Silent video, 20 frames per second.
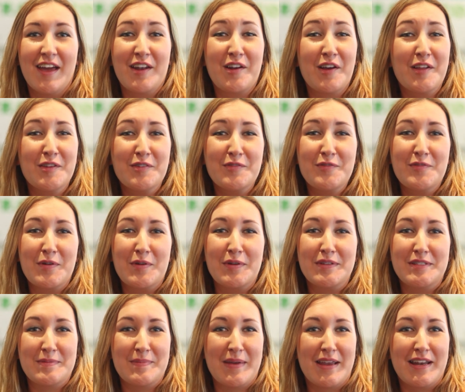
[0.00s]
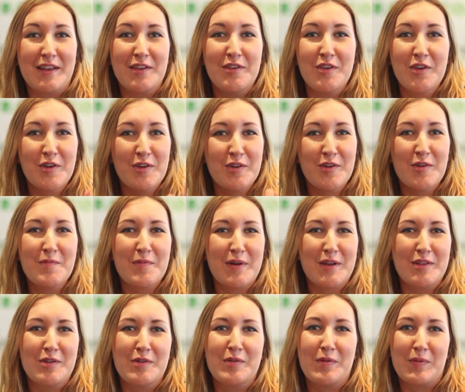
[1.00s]
And I look forward to meeting you
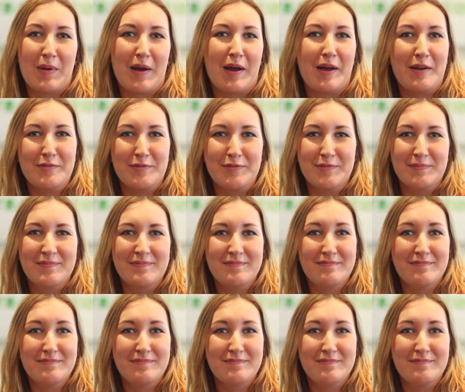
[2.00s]
when you arrive.